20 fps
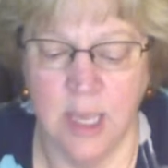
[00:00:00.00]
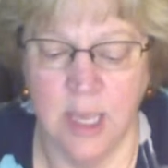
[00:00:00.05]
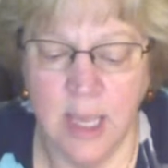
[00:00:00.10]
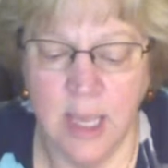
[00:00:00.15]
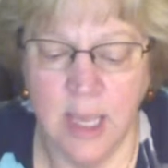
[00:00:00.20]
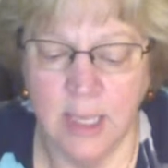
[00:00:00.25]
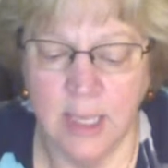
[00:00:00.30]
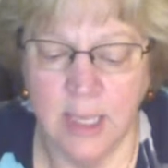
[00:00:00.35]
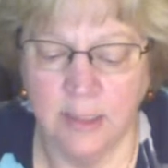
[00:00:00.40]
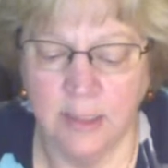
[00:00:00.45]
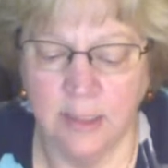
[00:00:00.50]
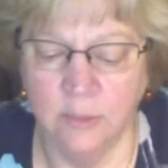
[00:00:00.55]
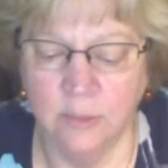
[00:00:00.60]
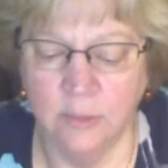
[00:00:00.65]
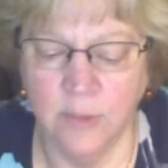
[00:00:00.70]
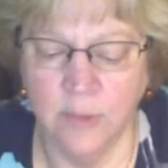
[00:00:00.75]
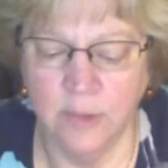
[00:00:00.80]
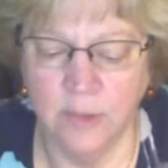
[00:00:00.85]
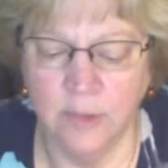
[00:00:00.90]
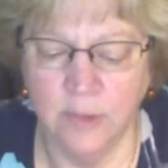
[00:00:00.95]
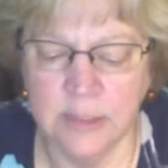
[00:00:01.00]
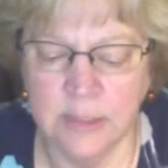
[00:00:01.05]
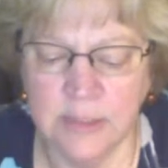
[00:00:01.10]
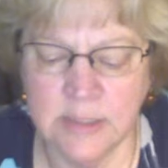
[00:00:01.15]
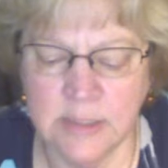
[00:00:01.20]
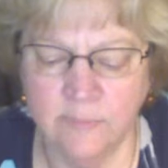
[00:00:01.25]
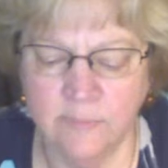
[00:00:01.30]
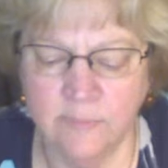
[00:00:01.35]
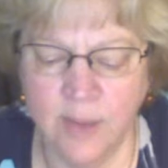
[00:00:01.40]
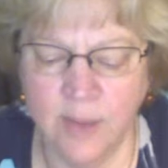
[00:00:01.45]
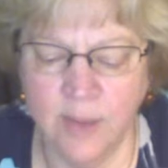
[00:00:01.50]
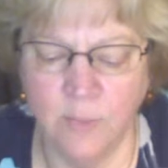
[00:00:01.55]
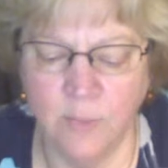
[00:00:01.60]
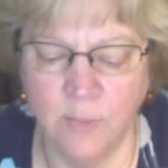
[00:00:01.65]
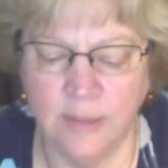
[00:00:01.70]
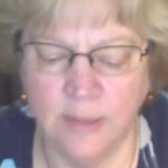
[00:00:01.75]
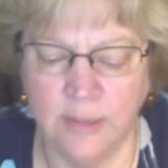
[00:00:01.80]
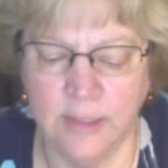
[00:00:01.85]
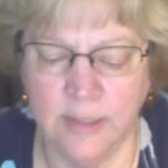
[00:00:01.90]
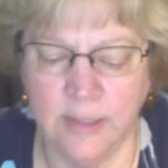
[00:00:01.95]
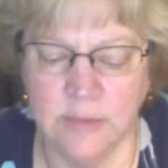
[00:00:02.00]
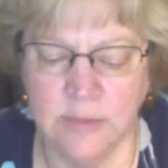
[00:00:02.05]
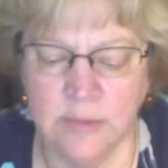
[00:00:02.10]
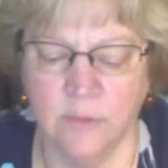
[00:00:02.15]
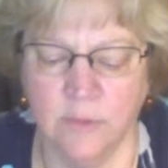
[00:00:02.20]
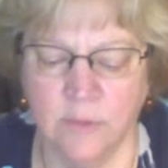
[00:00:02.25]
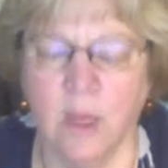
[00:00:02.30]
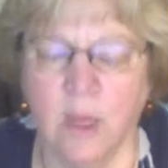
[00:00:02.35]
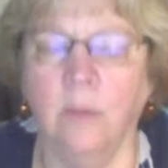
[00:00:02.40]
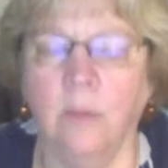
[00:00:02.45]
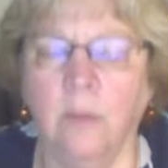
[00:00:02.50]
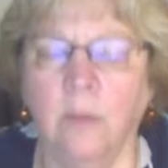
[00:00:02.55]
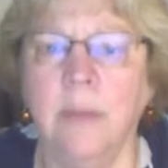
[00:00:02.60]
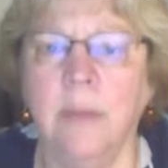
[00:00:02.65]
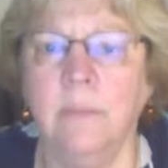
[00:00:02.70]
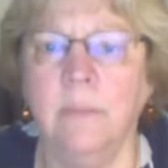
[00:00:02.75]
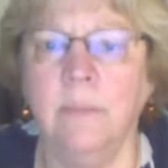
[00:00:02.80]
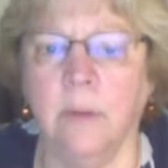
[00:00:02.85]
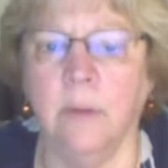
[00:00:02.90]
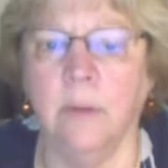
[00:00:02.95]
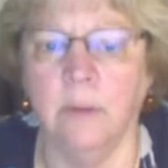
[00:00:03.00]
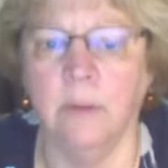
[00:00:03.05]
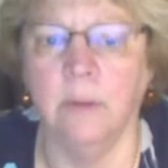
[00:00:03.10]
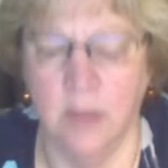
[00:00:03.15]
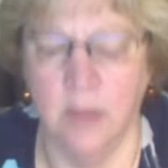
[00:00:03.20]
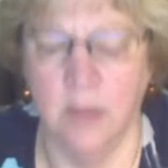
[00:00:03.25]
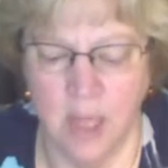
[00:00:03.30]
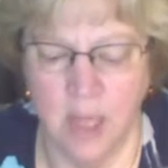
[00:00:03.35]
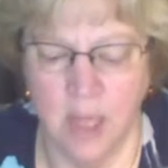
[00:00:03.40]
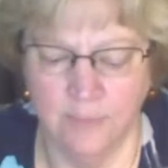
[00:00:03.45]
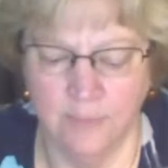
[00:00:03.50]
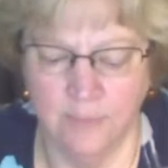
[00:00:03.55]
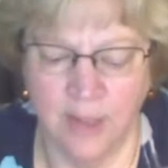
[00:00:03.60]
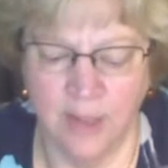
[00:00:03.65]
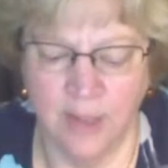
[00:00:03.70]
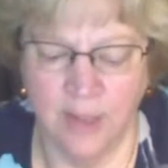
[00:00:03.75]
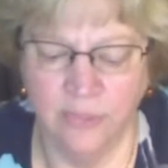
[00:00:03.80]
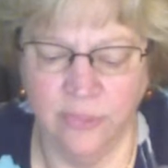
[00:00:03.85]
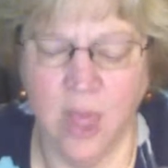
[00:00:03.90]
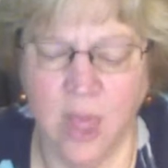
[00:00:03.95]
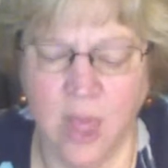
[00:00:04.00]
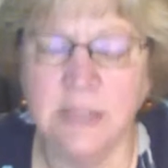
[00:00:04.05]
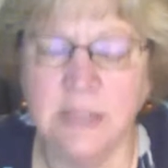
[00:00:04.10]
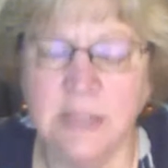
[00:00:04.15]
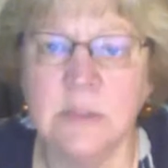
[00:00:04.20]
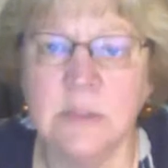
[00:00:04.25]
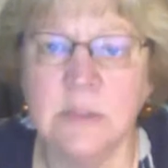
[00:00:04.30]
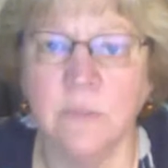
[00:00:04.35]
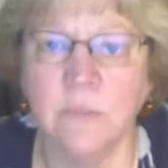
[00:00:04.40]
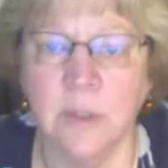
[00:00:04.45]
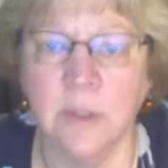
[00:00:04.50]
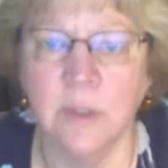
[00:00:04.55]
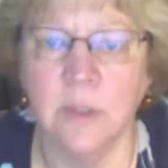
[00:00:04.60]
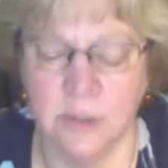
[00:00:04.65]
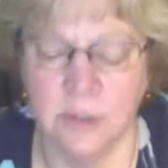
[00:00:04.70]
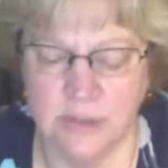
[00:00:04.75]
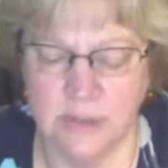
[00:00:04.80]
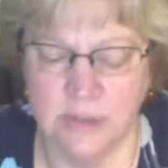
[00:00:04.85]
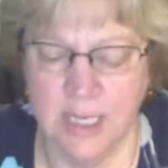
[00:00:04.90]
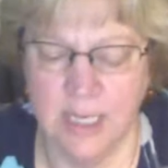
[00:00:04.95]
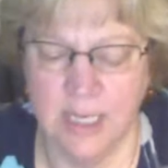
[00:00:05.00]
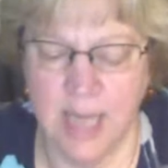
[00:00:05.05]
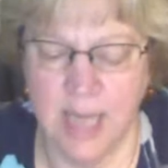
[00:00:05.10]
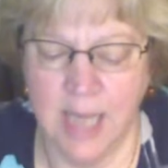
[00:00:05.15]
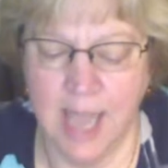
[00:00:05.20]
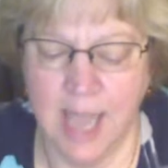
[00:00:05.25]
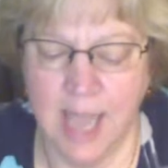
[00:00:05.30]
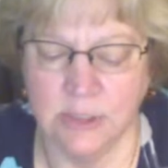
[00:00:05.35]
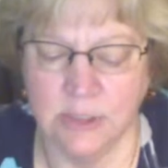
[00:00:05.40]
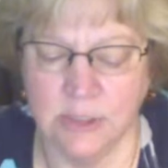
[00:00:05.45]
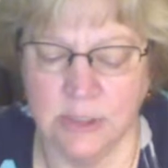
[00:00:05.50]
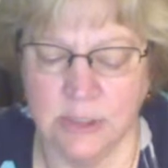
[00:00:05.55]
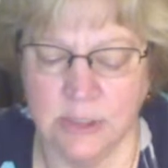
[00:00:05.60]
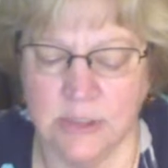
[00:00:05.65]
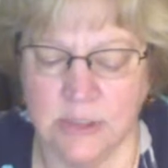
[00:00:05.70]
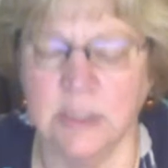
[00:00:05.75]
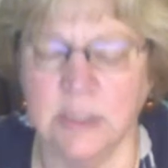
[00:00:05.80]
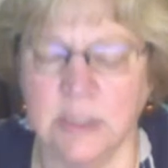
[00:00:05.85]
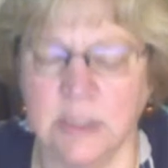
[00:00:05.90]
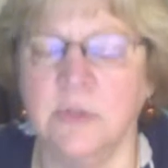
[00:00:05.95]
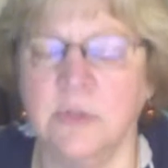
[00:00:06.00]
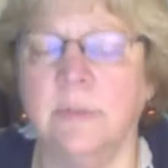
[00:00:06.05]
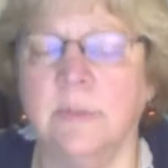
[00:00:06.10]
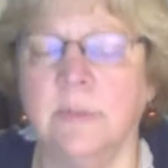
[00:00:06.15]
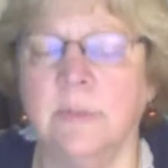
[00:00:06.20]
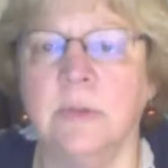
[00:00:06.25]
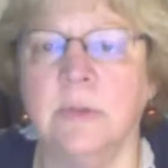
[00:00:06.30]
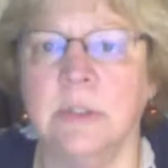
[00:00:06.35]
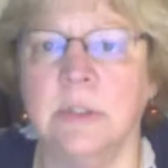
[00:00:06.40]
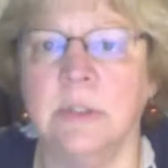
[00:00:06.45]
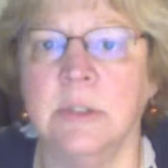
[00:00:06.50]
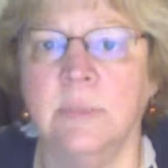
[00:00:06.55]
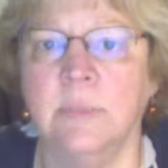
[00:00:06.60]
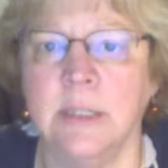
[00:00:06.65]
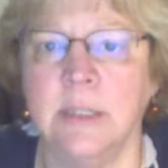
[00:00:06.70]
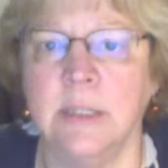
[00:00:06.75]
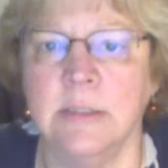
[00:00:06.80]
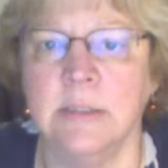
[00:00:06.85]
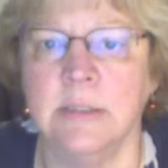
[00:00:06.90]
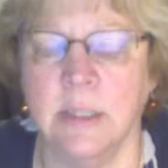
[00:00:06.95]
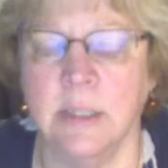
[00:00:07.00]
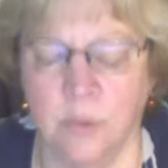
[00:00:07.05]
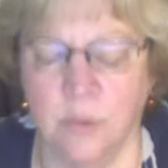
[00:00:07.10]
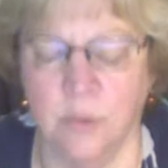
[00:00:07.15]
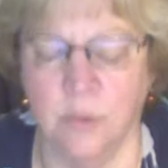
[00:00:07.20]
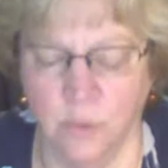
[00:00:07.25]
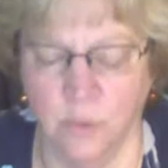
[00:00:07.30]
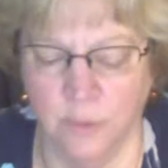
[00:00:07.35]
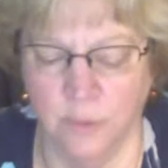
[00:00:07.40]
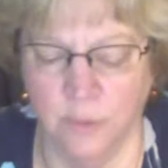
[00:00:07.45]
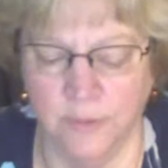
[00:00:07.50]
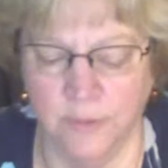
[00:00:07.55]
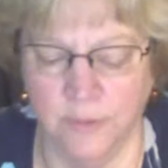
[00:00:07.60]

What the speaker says: In an awareness of my oneness with all people, my thoughts, words, and actions contribute to peace in the world.